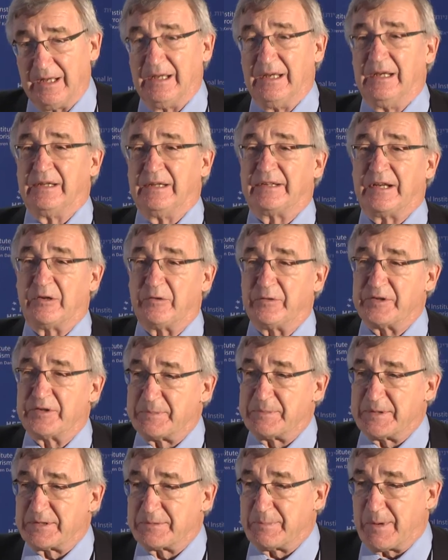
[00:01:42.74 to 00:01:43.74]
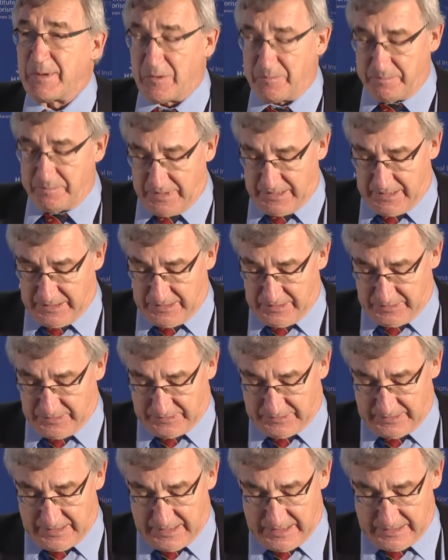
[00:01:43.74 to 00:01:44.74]
terrorism is about
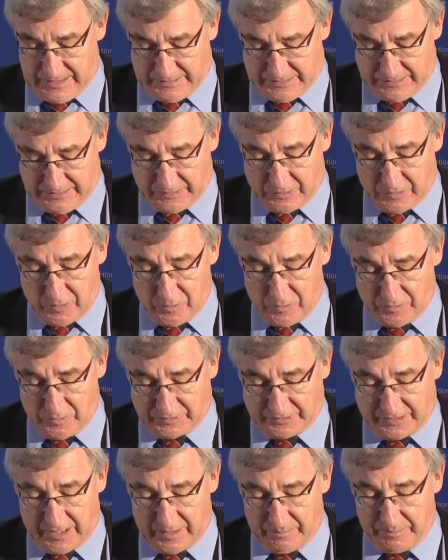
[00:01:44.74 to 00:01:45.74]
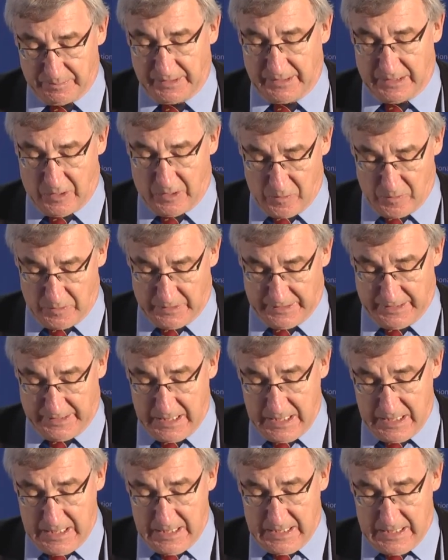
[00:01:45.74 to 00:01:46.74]
means, and the goals can be holy
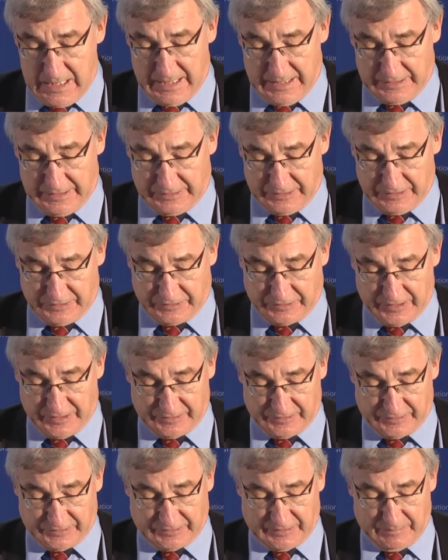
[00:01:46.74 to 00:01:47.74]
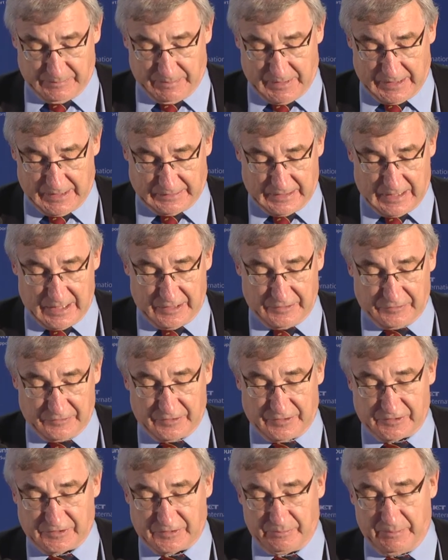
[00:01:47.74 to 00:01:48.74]
and just, but
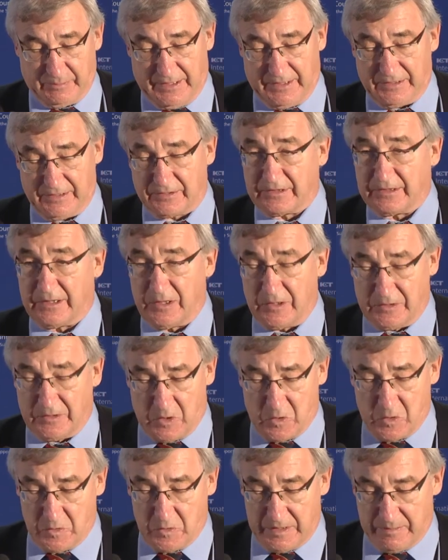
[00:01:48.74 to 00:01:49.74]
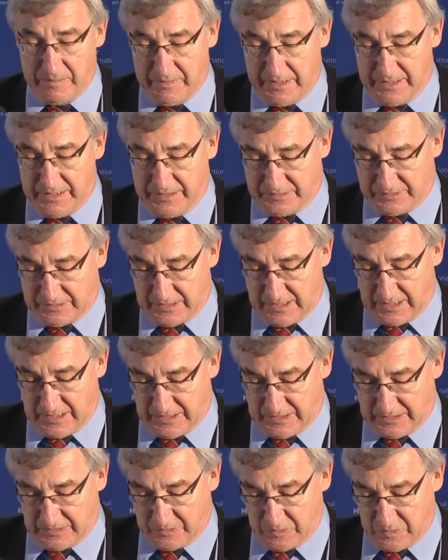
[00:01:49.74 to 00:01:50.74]
unjust means and unholy means
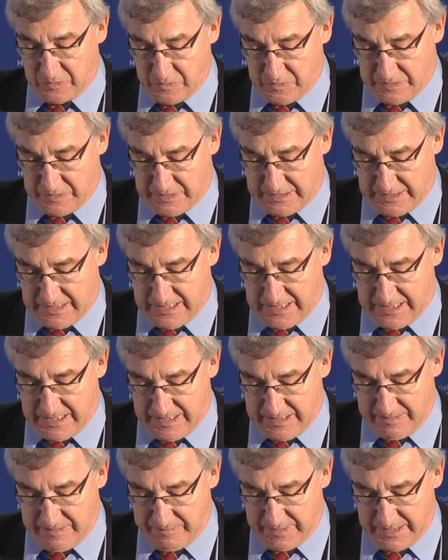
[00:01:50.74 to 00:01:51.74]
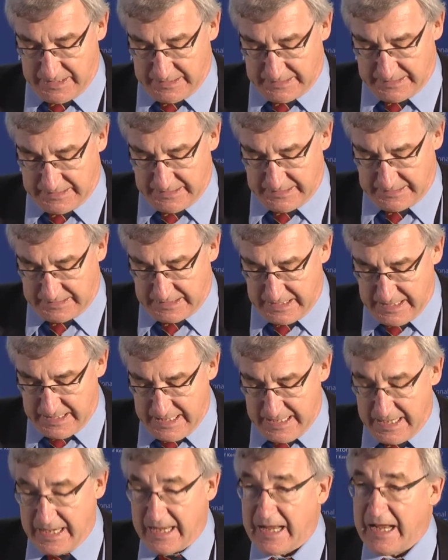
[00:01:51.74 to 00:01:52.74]
uh, don't uh, make it
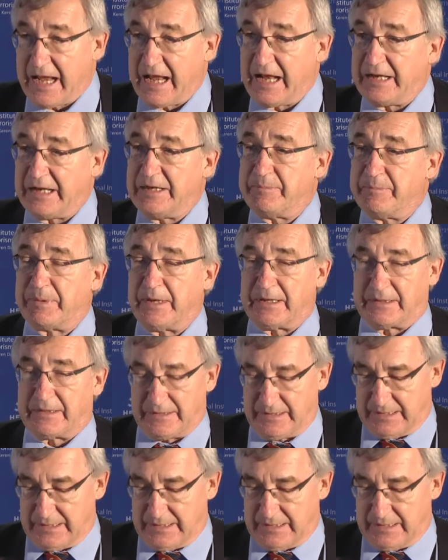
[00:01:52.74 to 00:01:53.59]
any better.